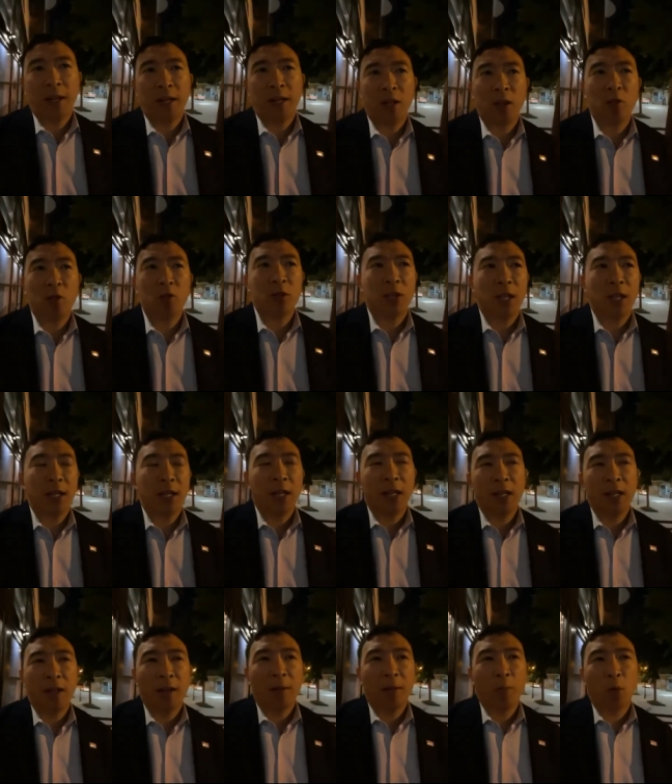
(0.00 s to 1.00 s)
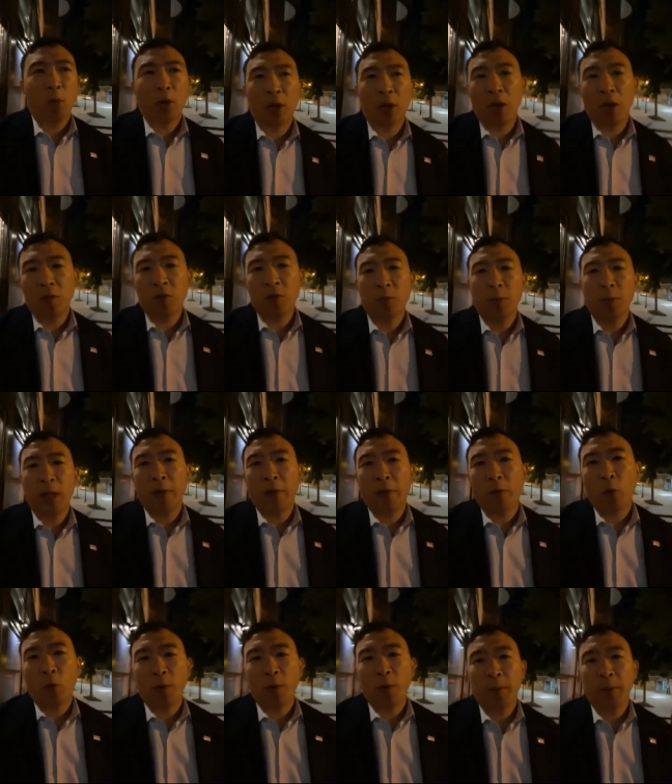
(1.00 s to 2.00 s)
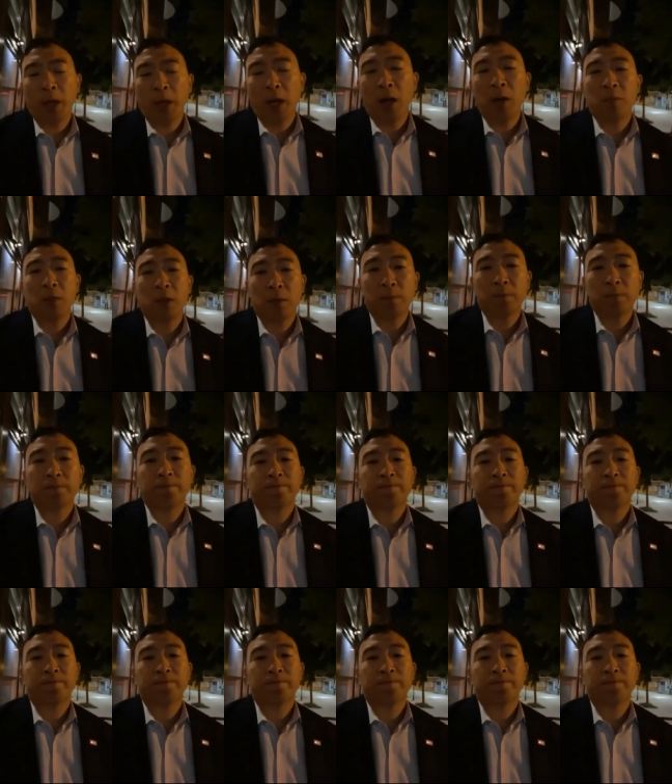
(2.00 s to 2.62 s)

and use it, then the more comfortable everyone becomes.